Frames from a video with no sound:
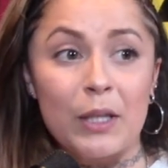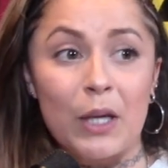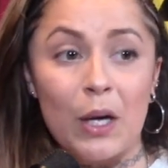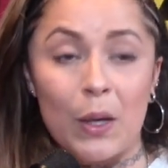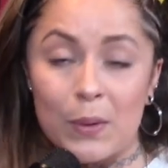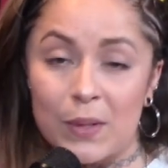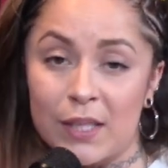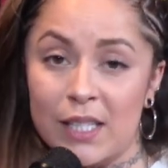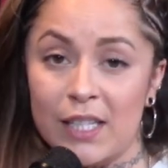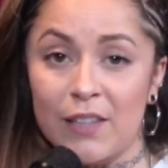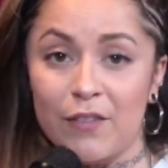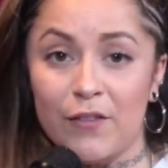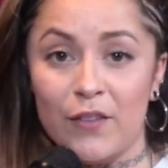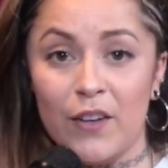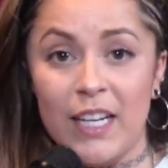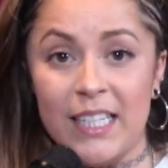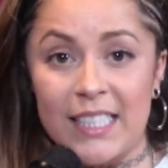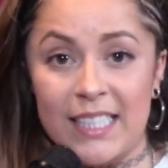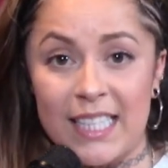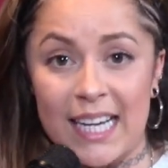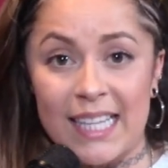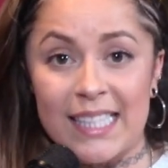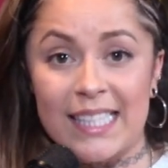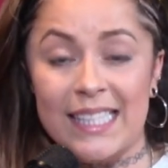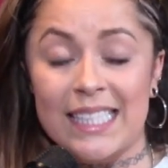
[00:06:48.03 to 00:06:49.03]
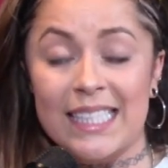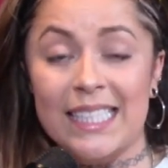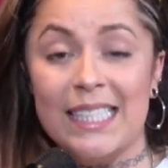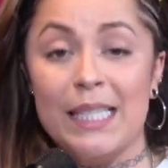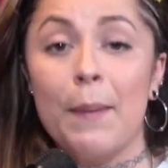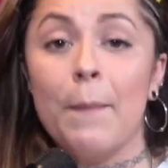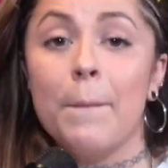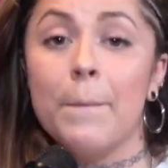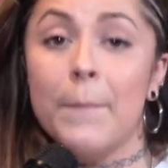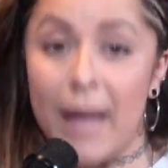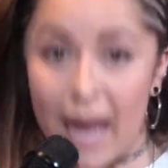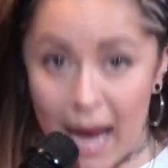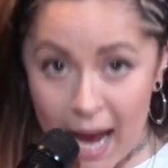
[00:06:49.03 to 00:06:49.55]
goes to the front desk,
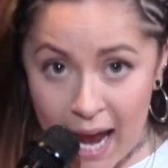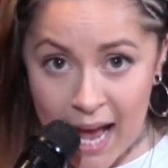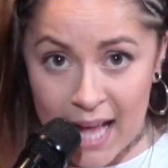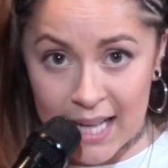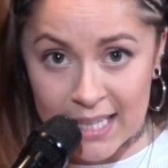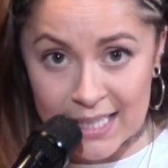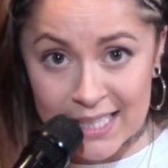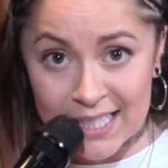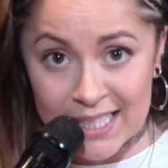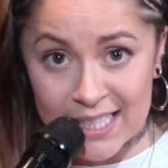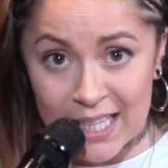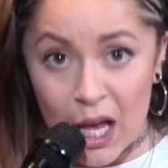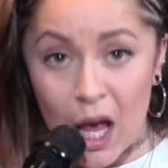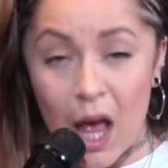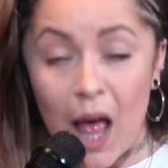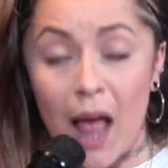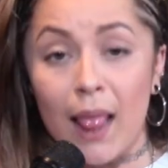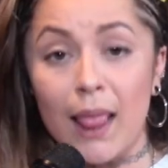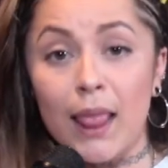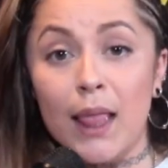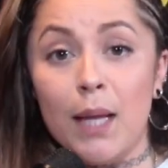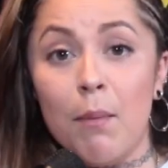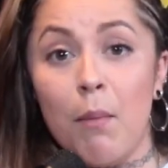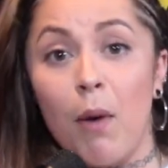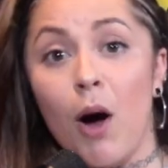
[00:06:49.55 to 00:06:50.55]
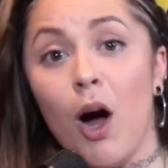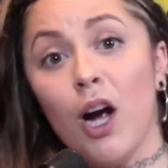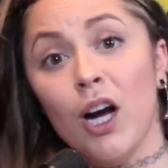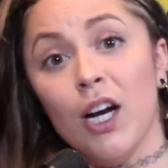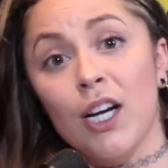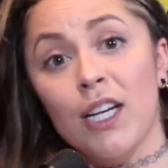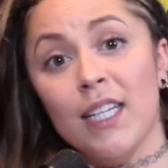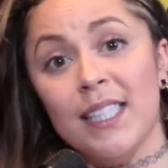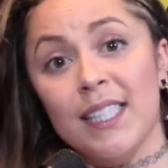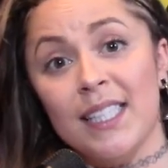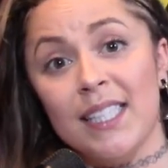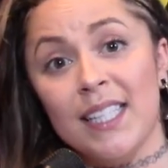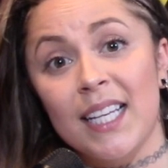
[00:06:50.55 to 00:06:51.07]
demands
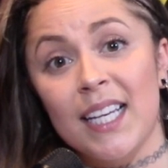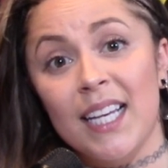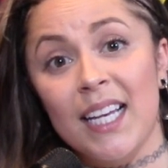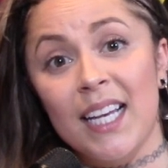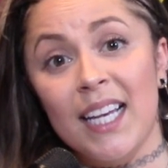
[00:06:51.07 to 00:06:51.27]
Lamar's